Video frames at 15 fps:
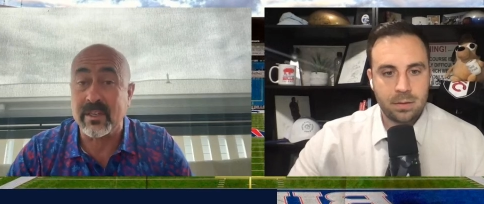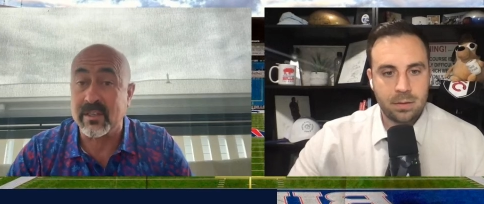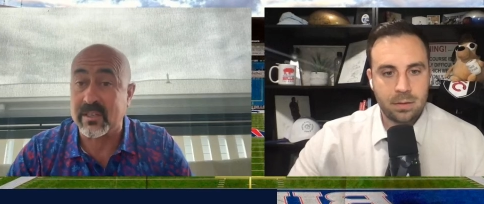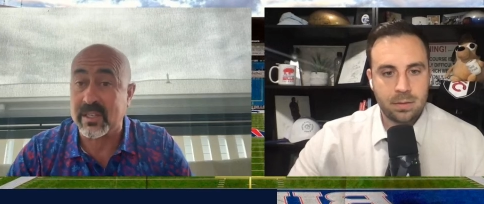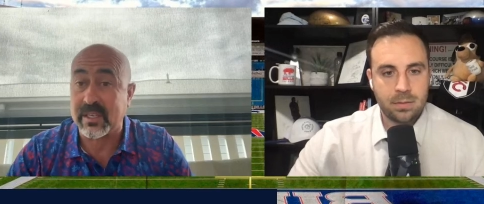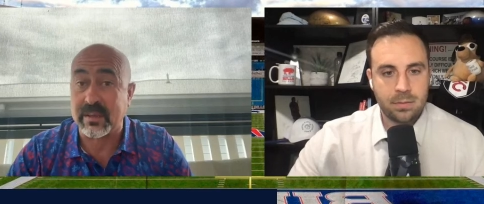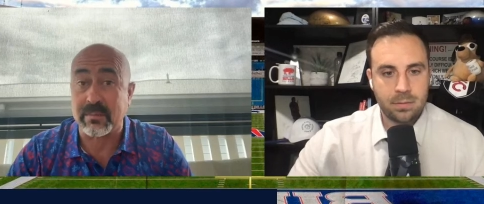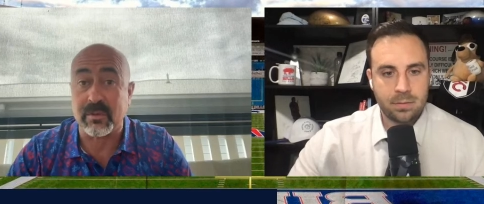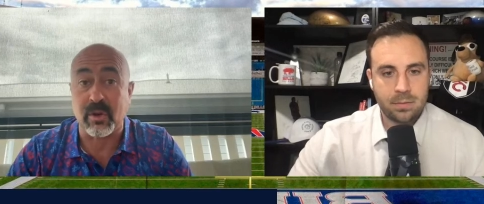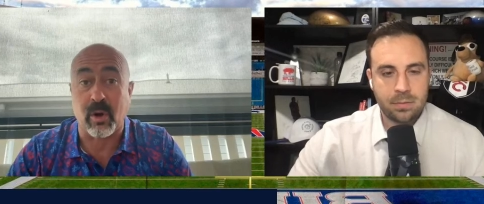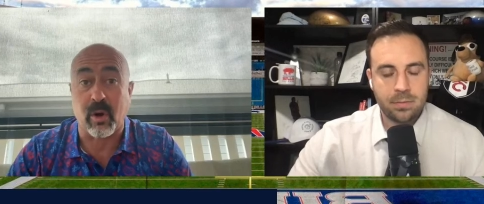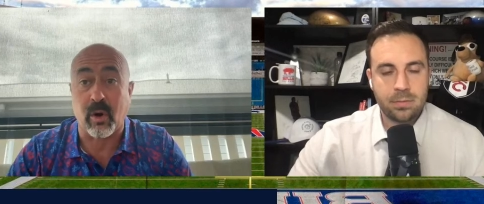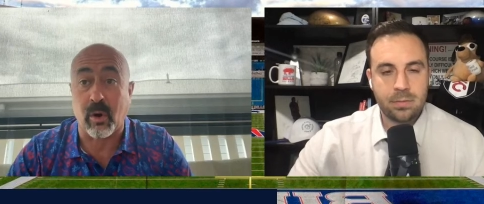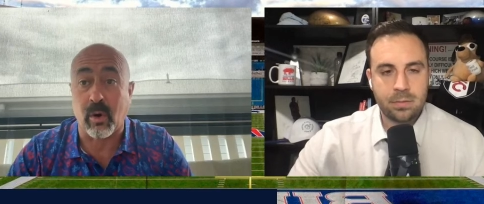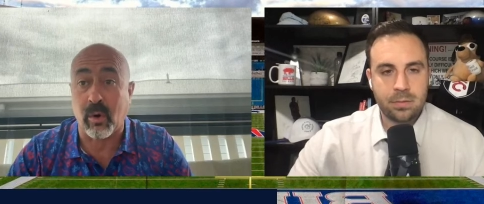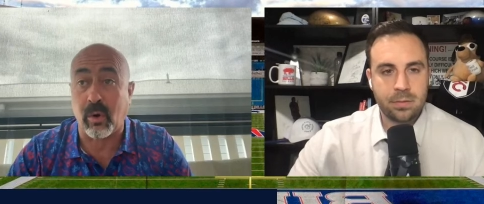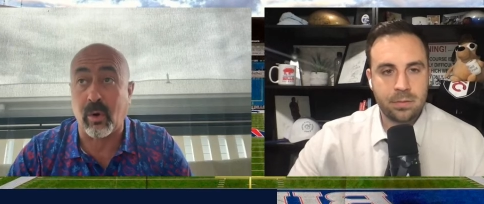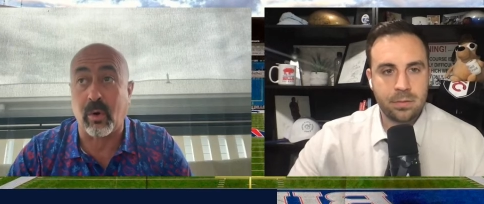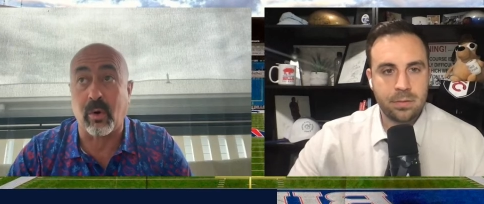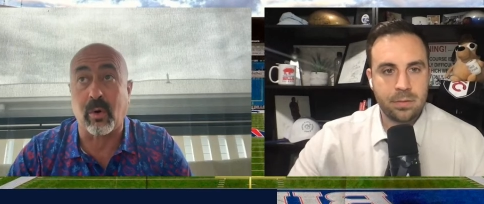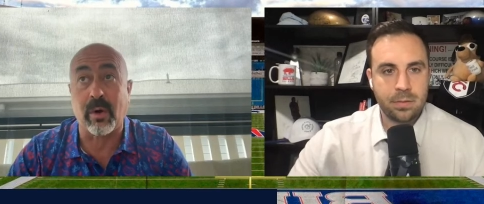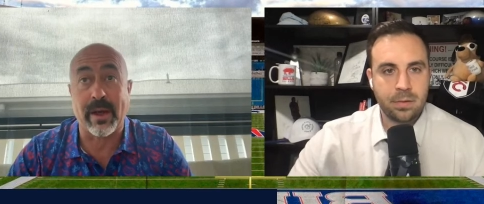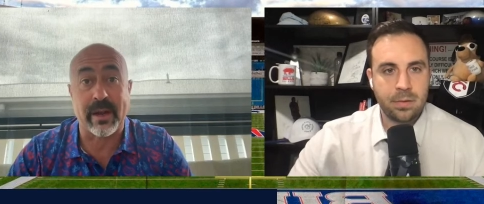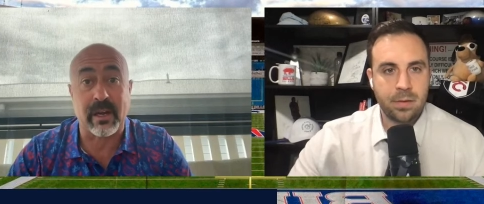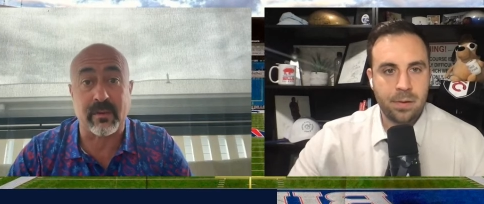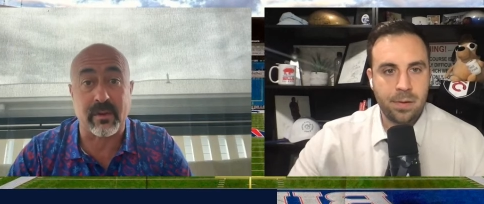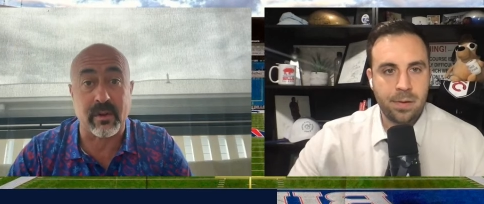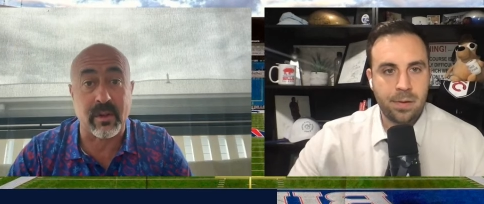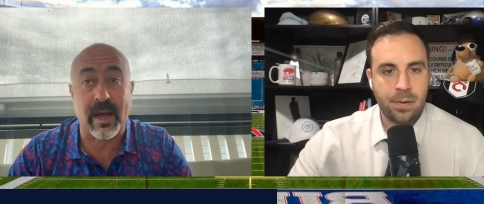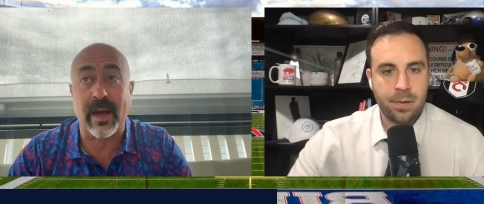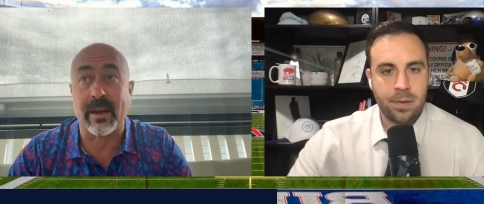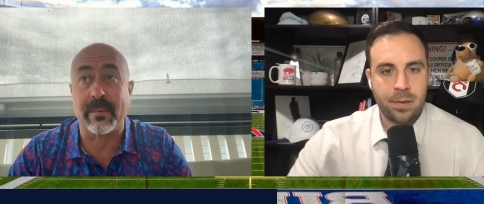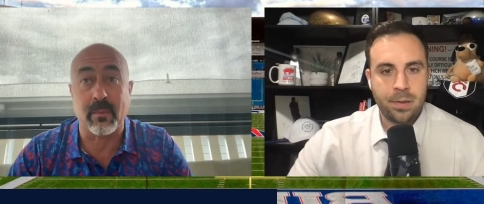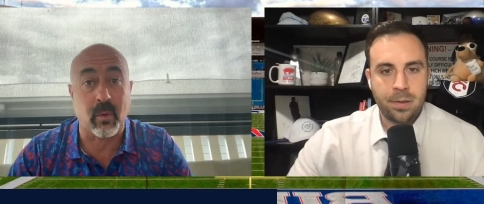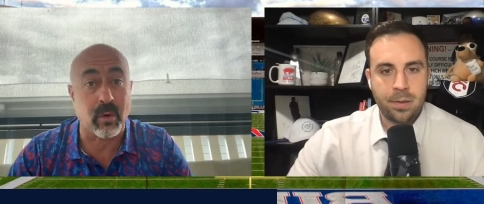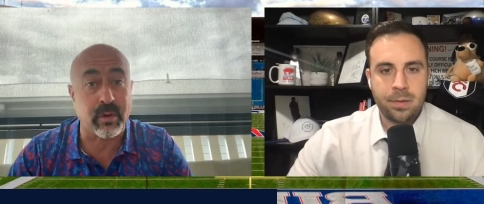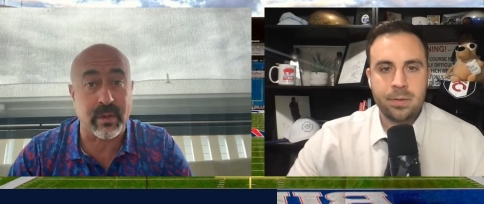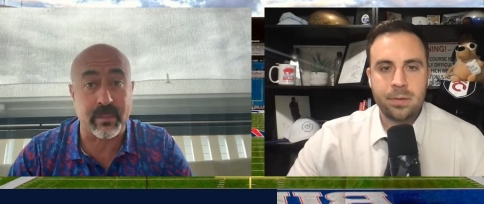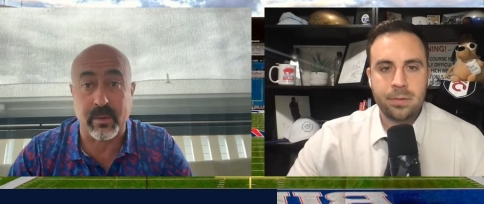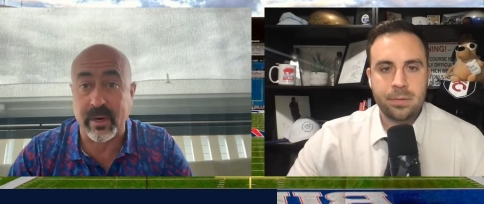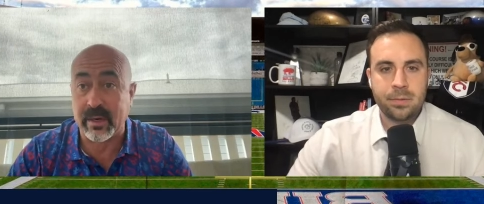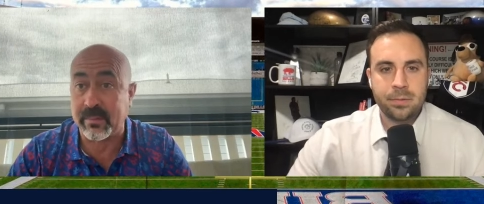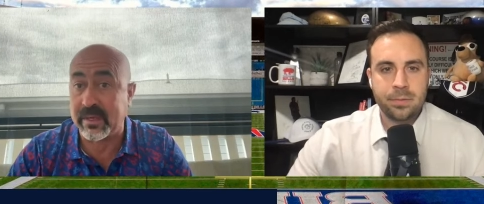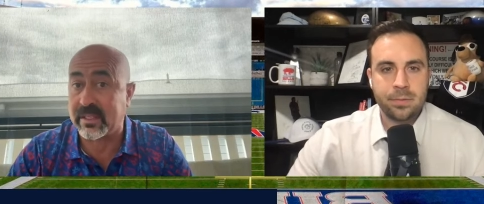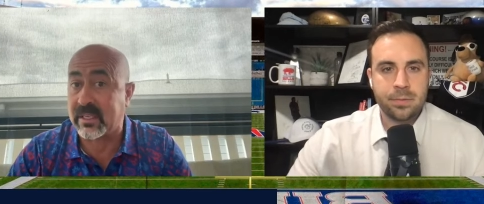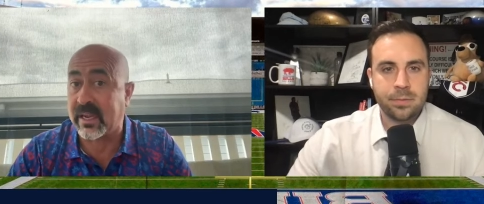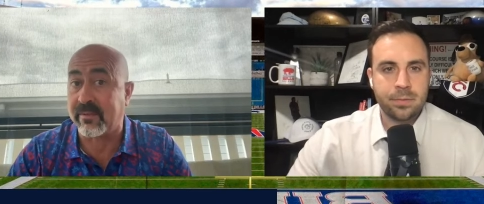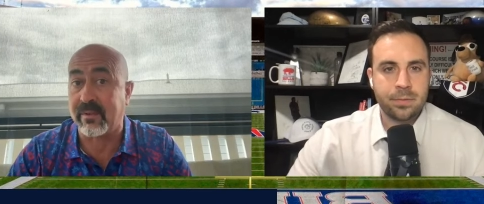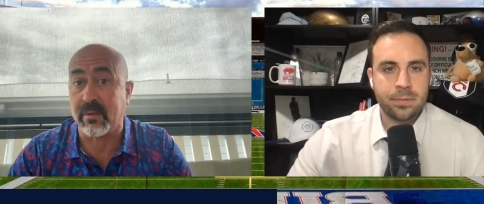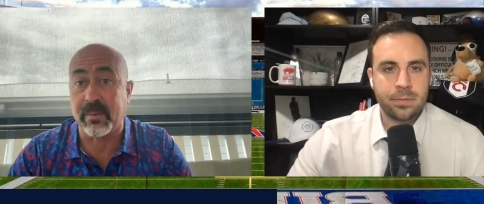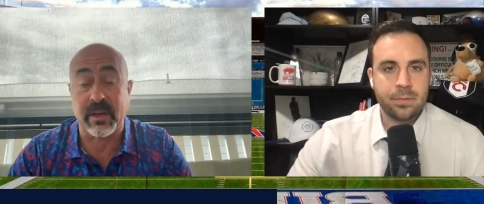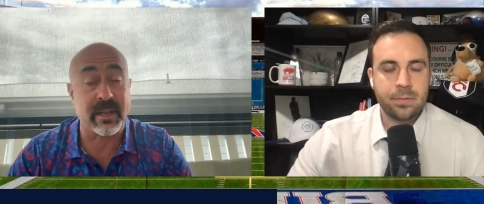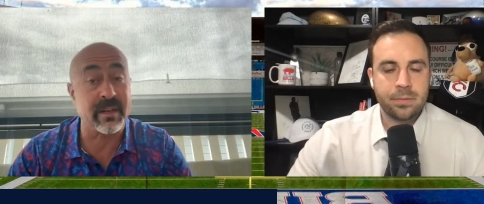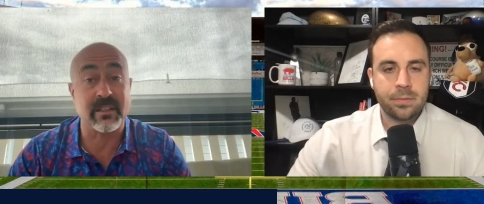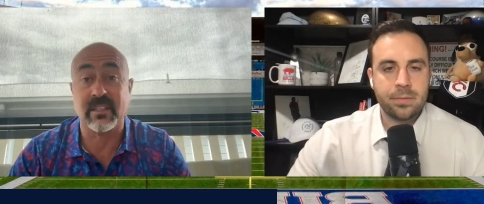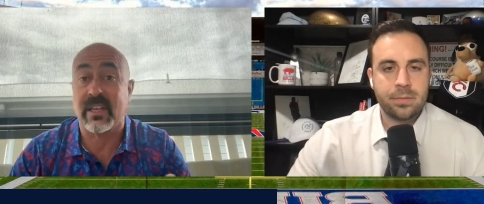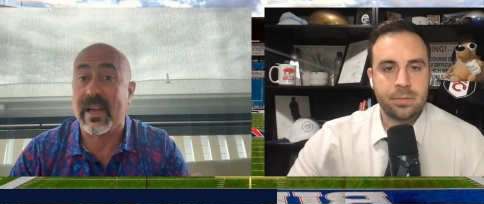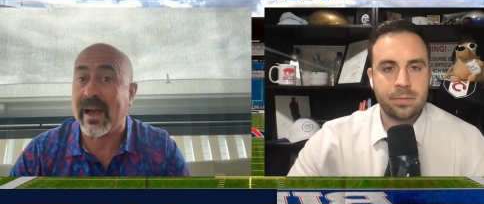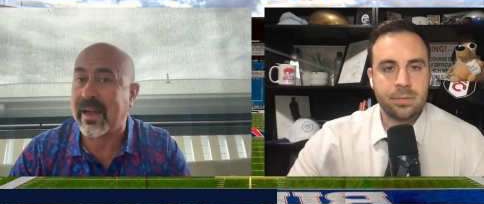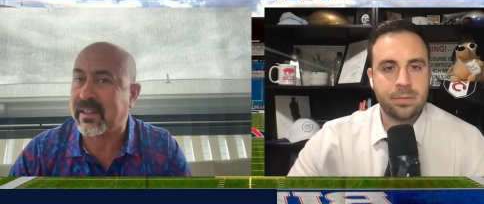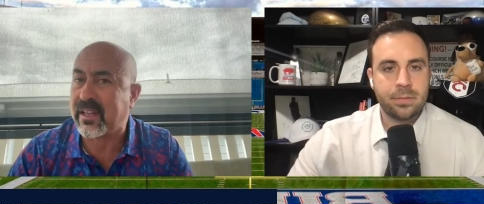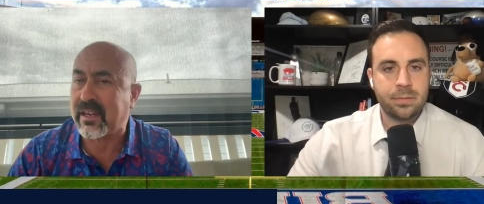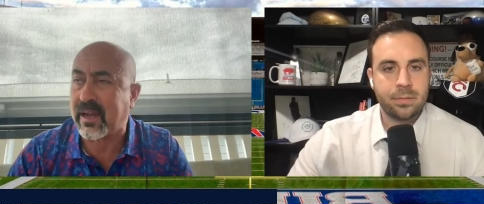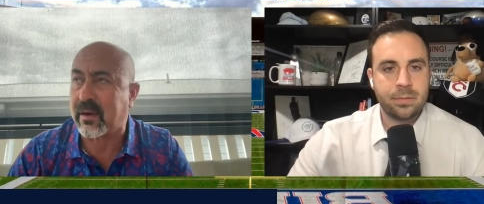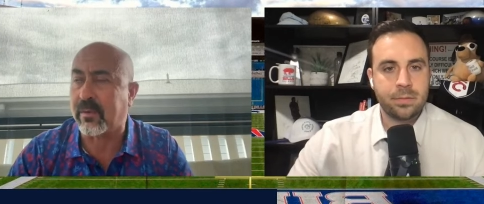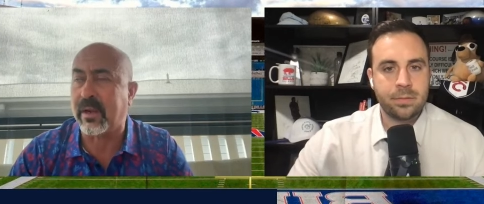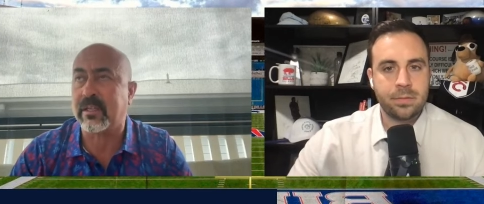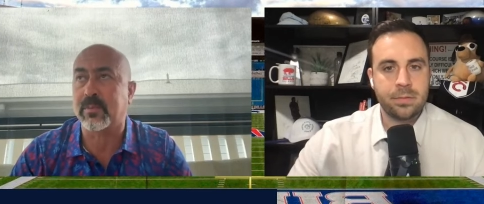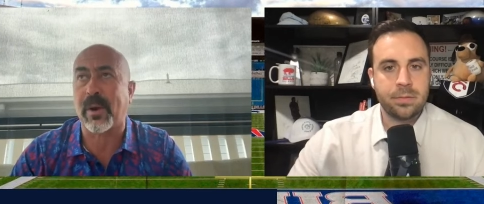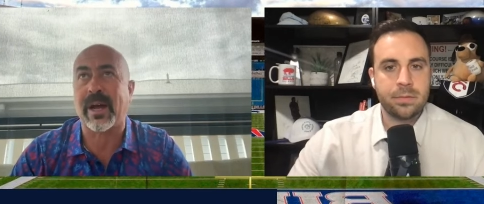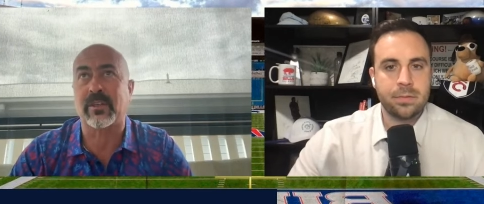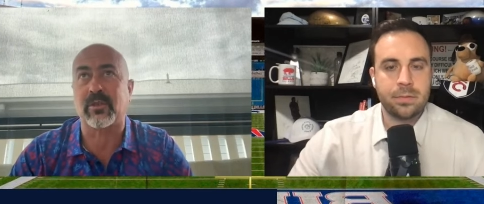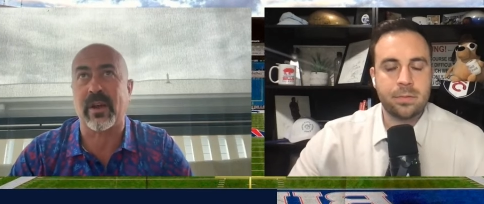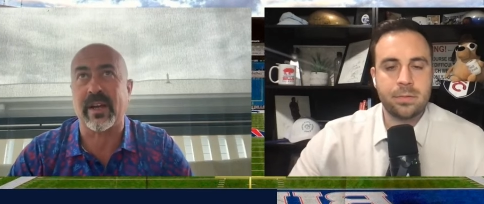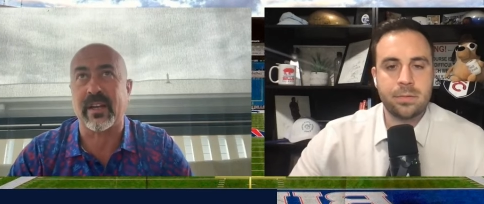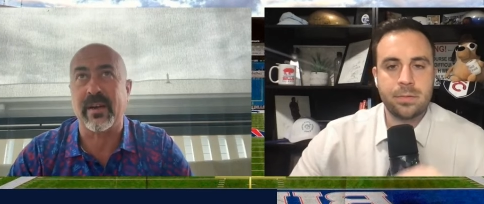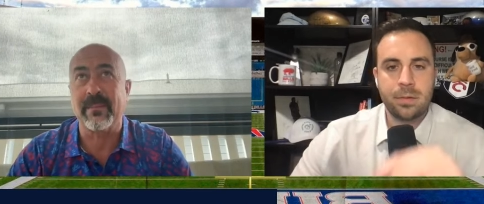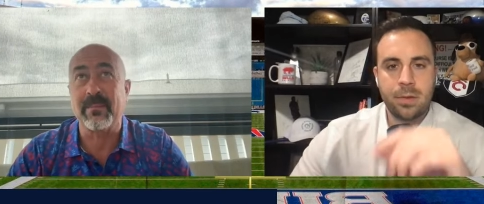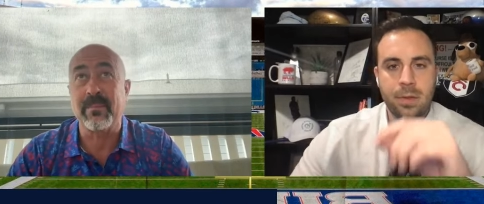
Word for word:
Speaker 1: seems a whole heck of a lot more than Brandon Beane's ever been. And it's, I think I read Spotrac.